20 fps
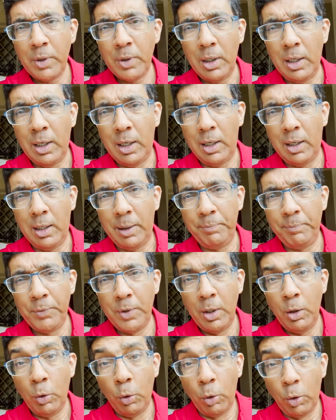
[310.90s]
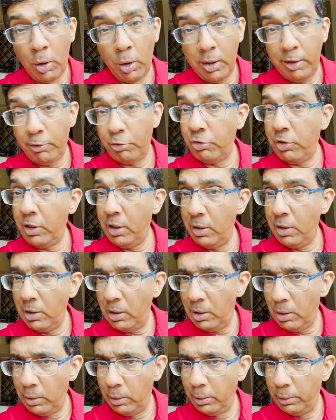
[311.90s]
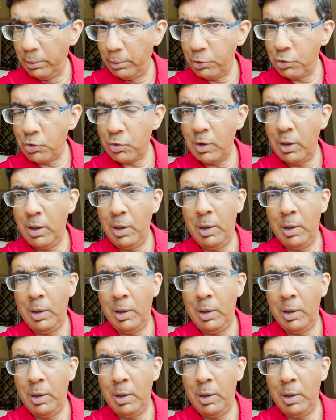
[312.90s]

um, or if she knows,